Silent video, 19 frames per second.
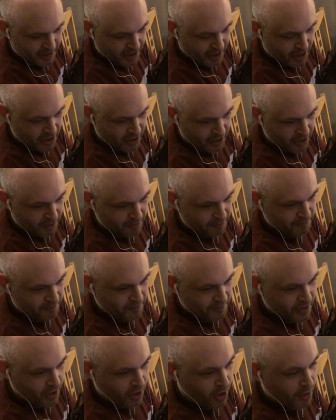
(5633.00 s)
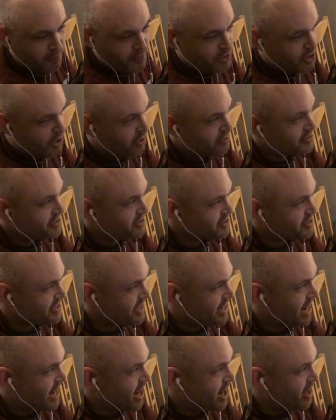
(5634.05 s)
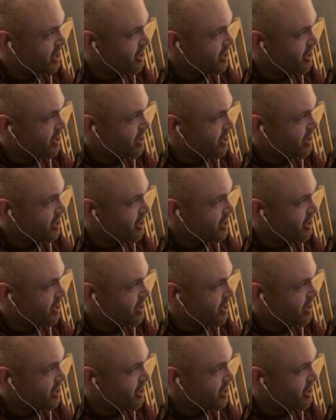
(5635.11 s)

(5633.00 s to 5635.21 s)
I'm going to say